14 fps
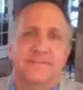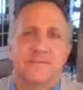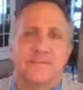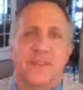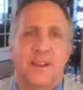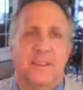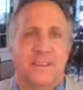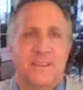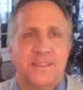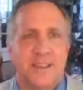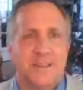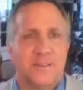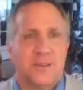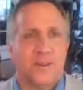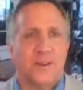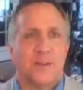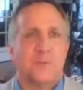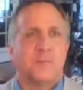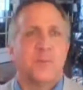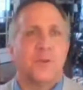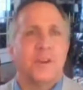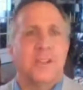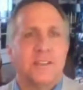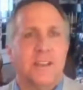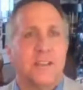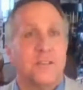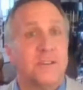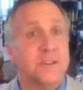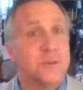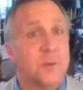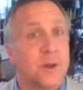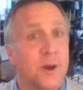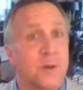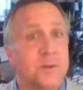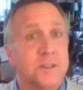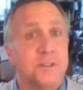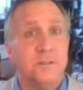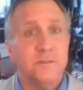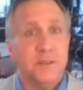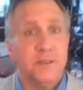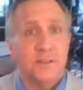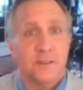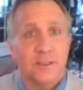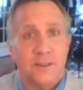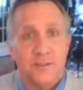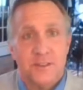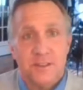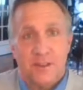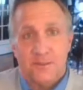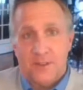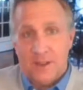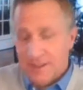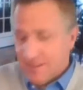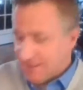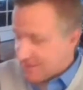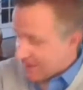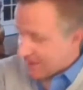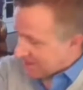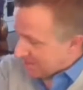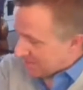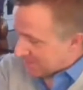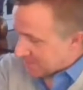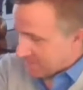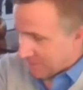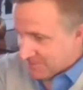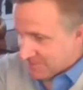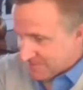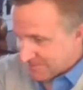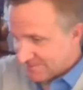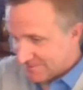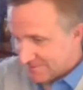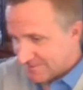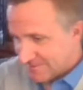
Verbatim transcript: All right, let's end our morning together as we always do. Either give yourself a hug, thank you, Wishbone,